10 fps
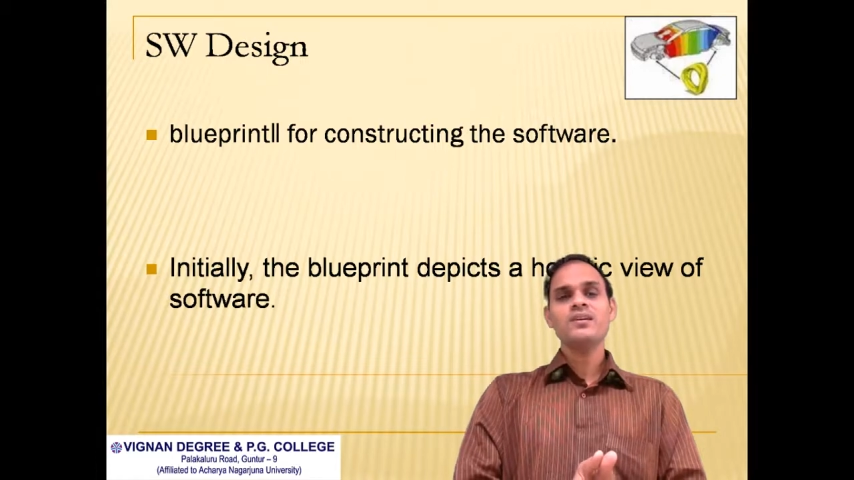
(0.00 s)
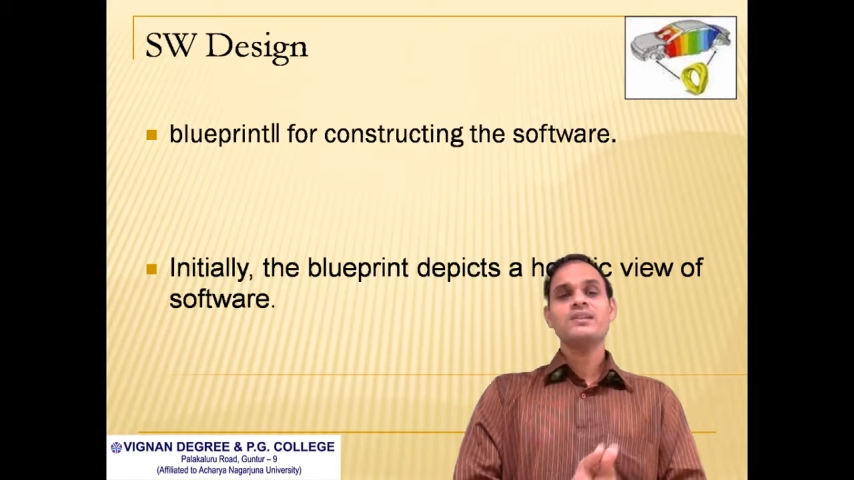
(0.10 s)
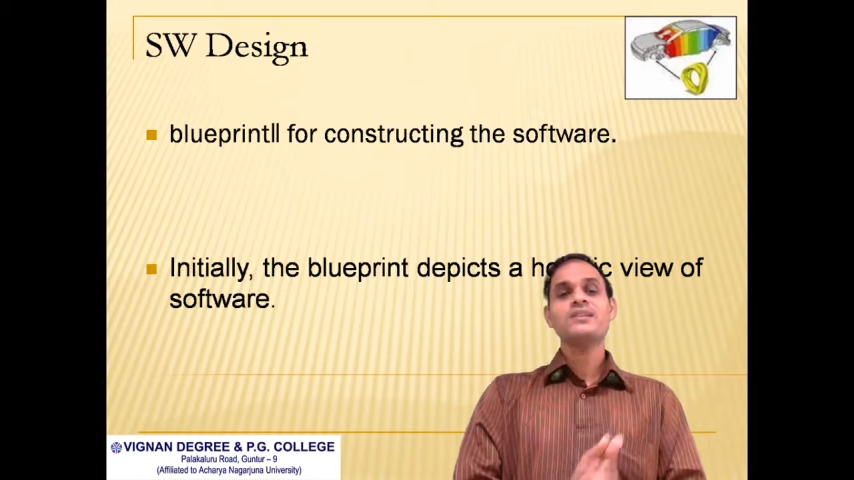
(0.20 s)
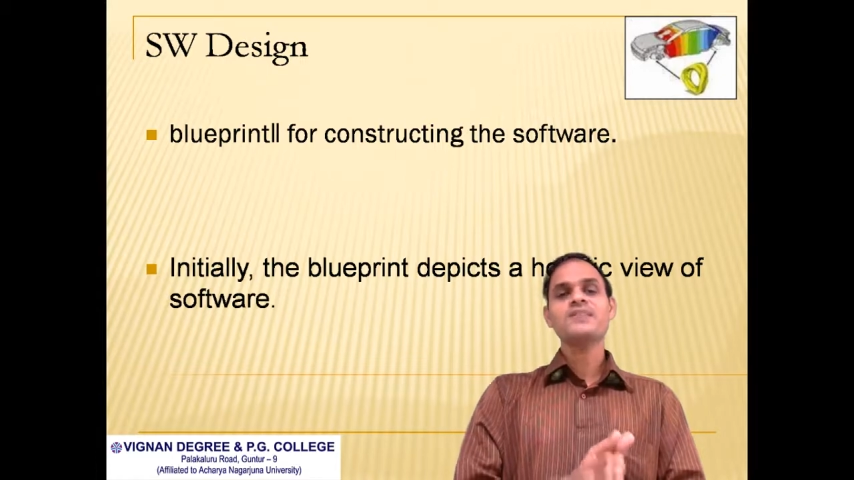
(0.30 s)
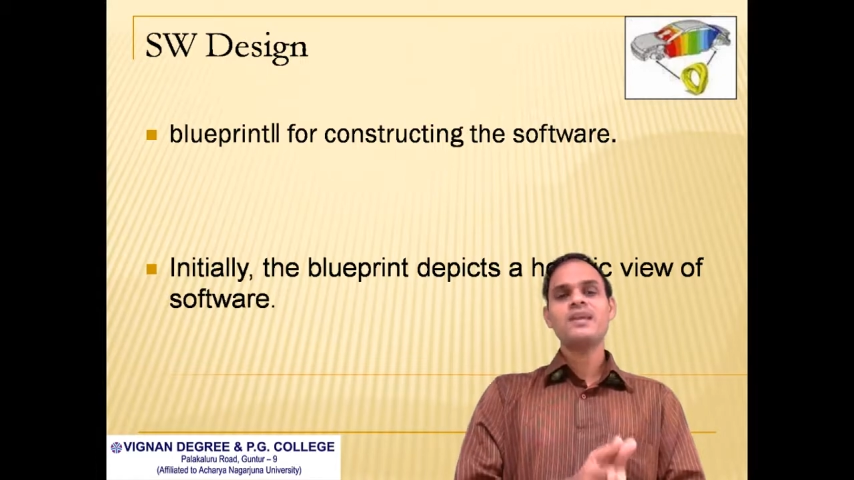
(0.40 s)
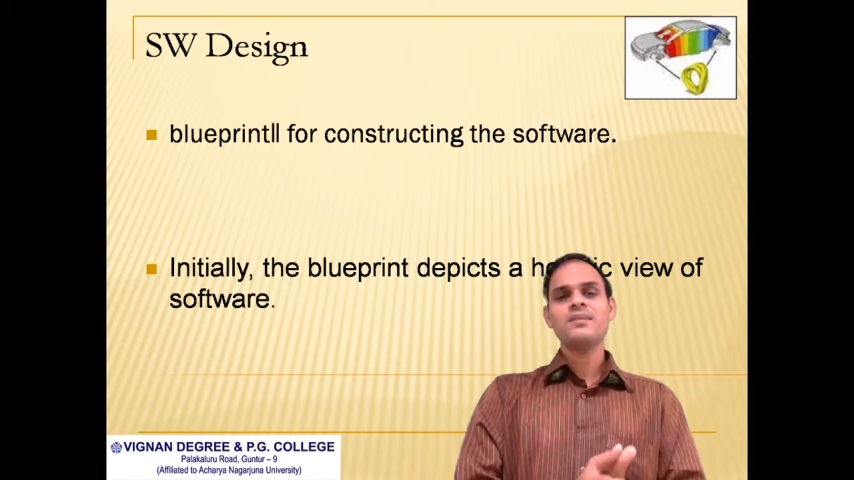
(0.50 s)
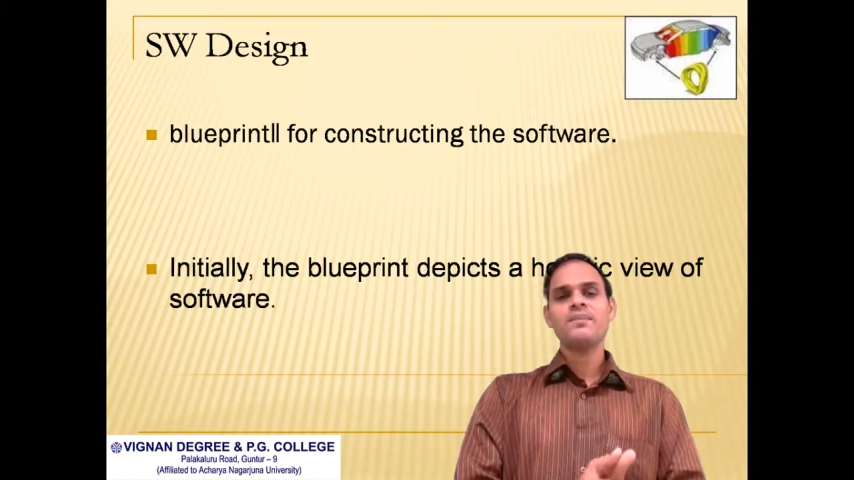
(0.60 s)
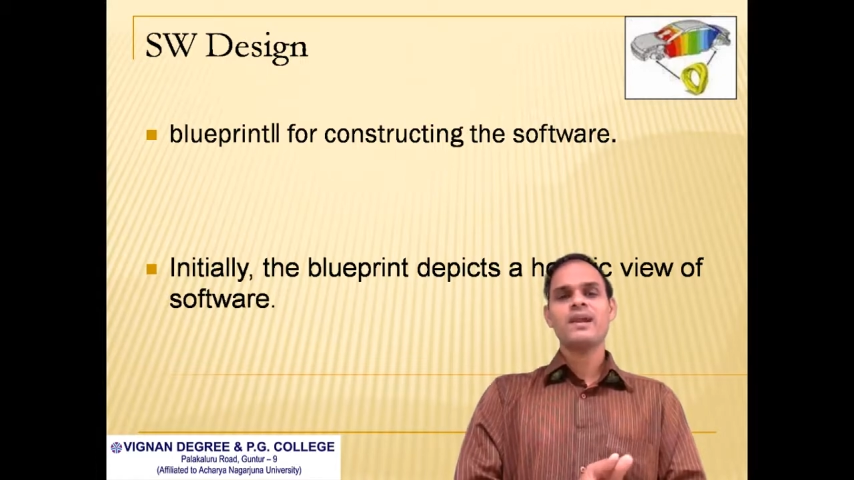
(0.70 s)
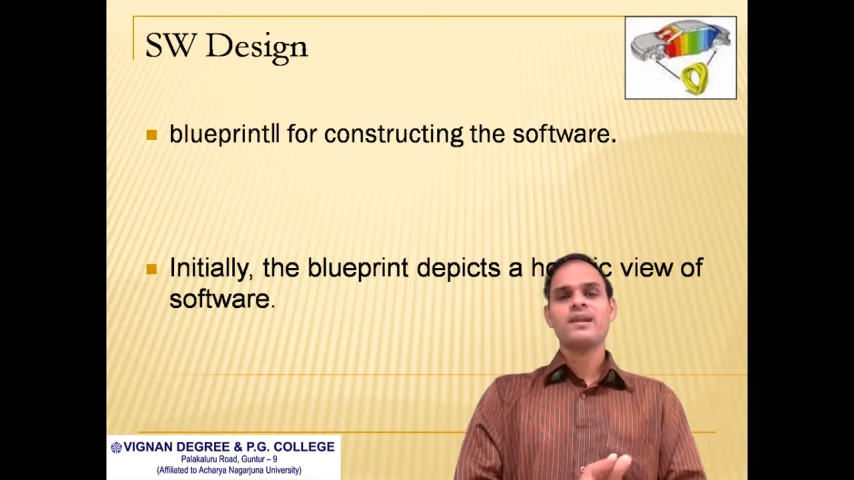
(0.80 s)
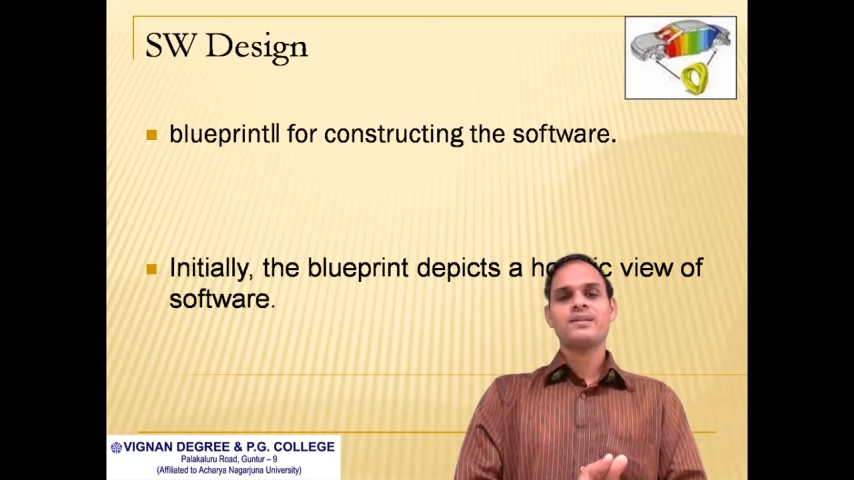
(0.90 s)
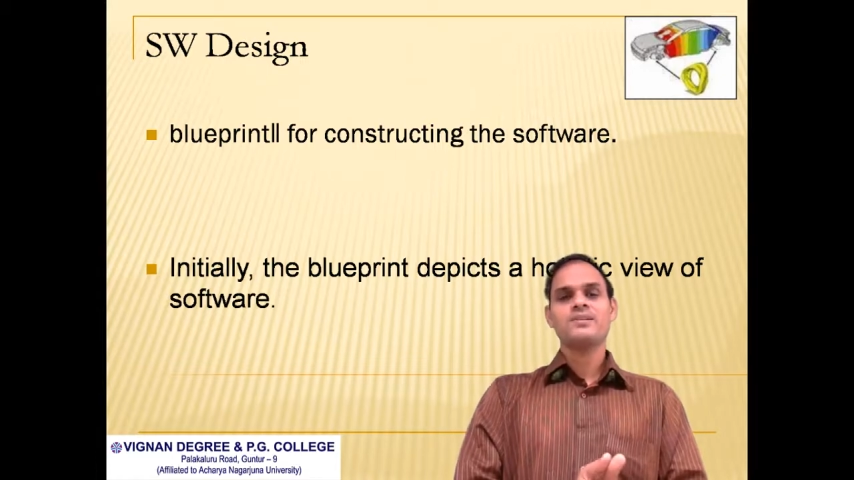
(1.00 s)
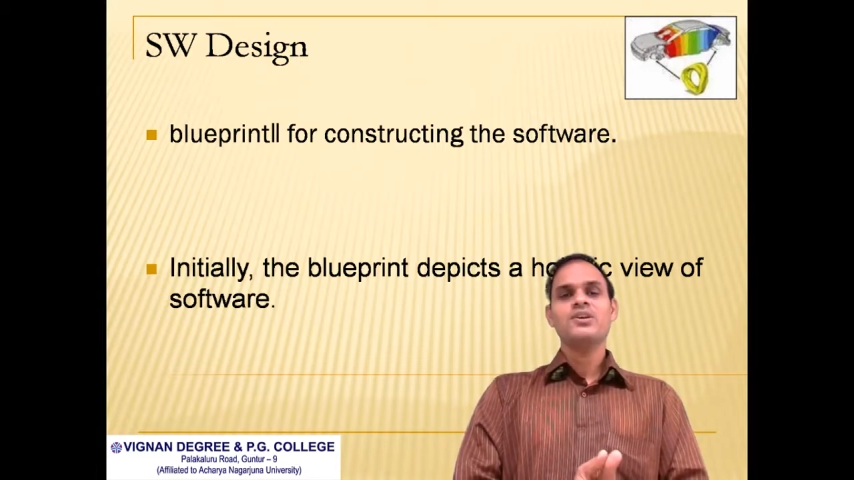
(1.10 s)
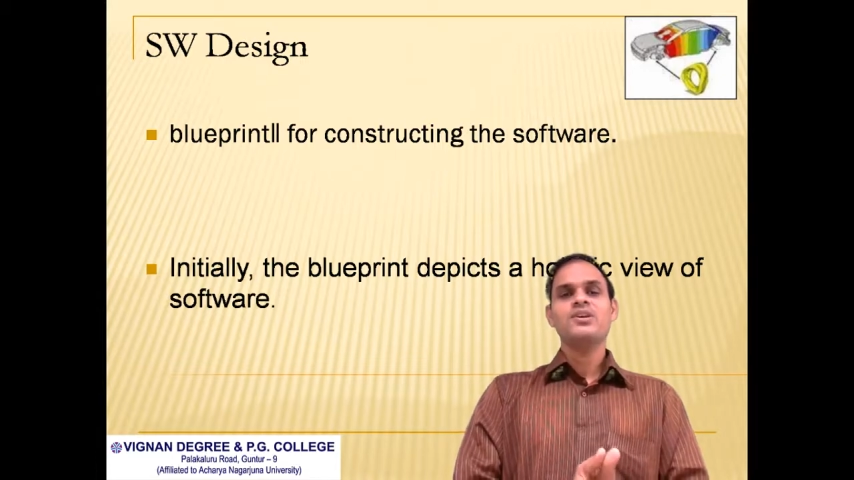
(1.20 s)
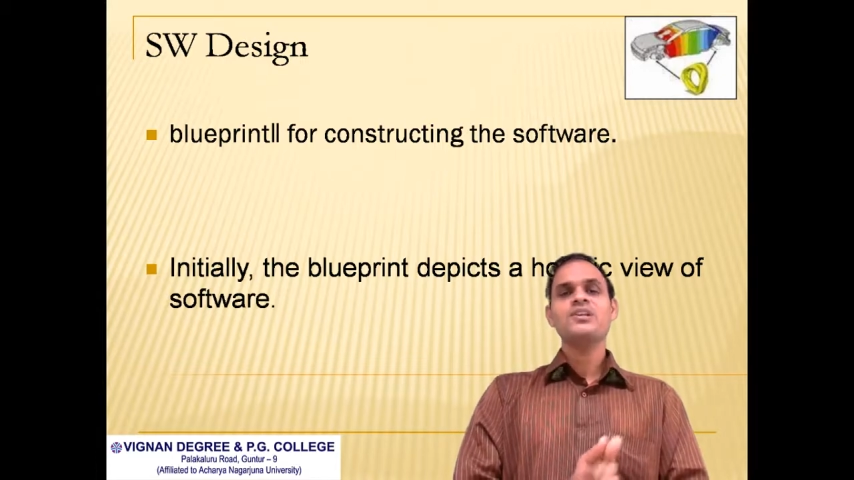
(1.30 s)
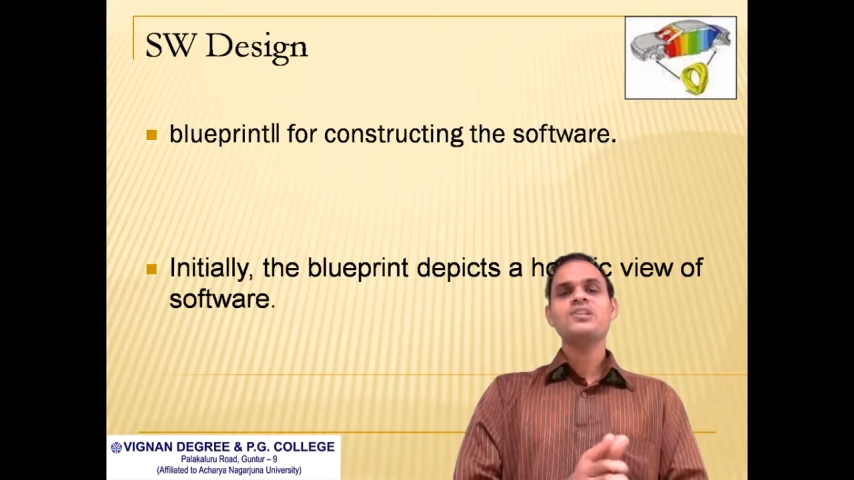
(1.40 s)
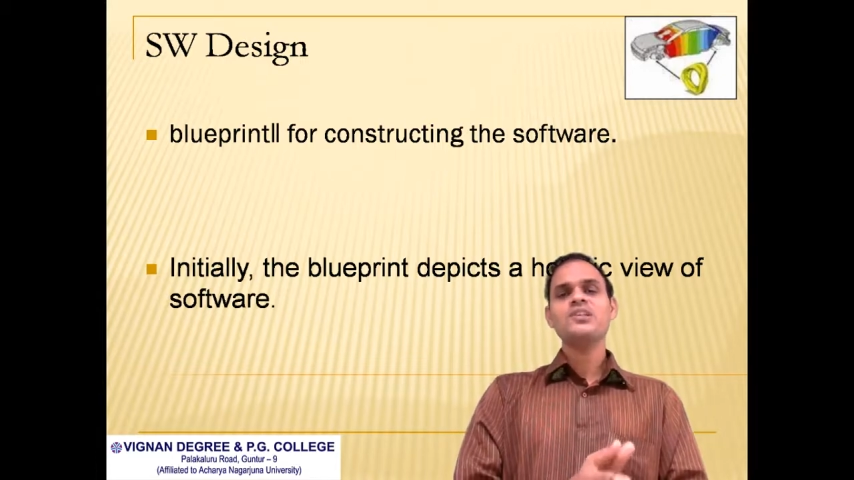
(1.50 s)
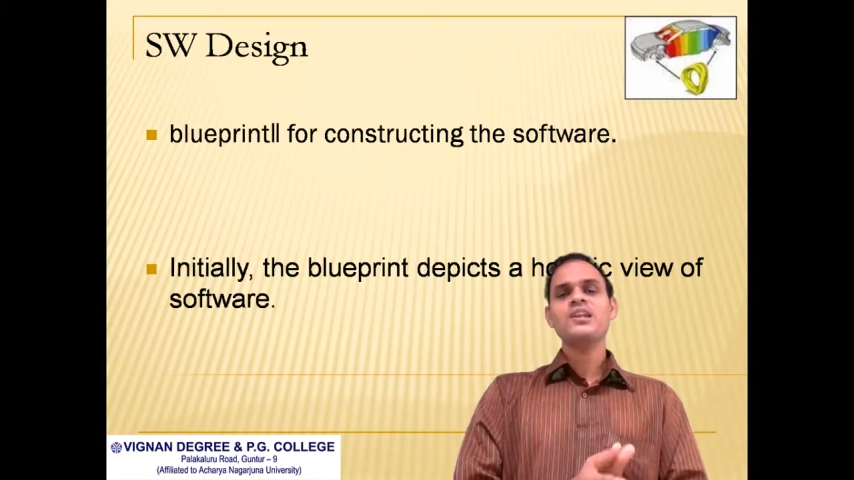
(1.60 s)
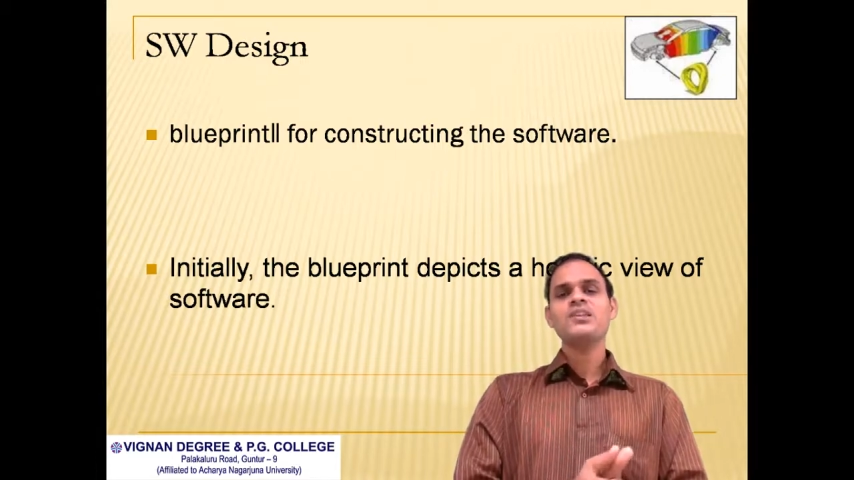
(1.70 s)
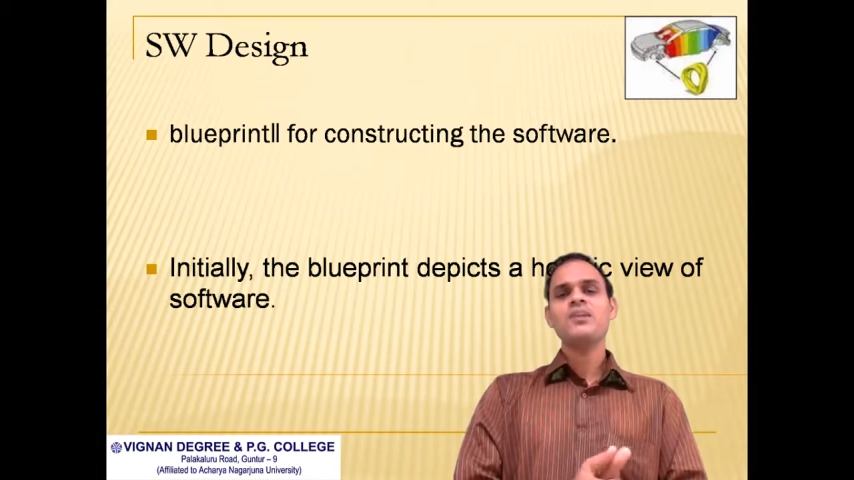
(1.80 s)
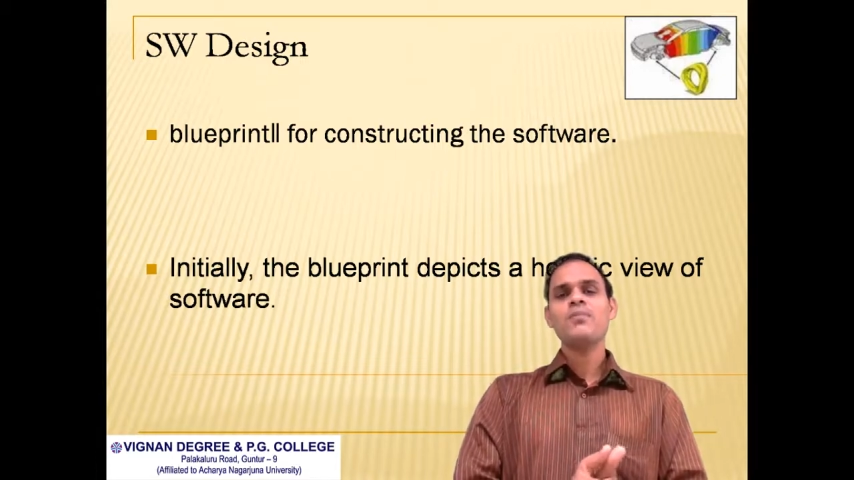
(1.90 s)
designing pattern.
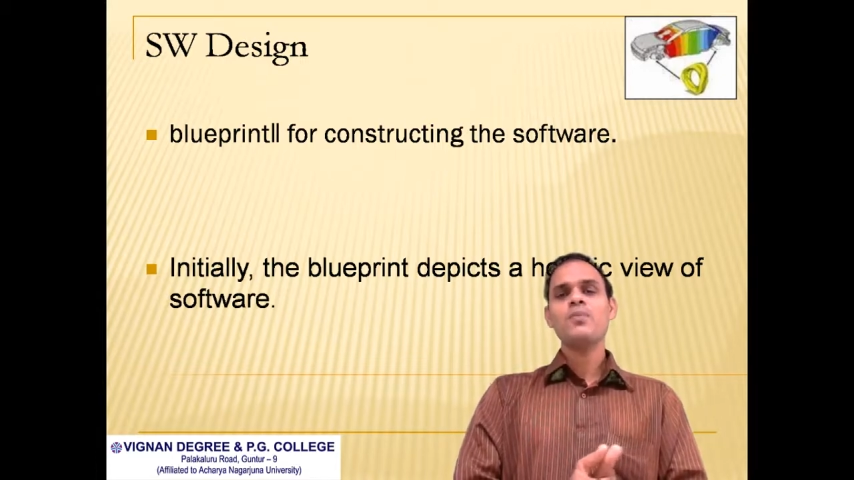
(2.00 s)
Initially the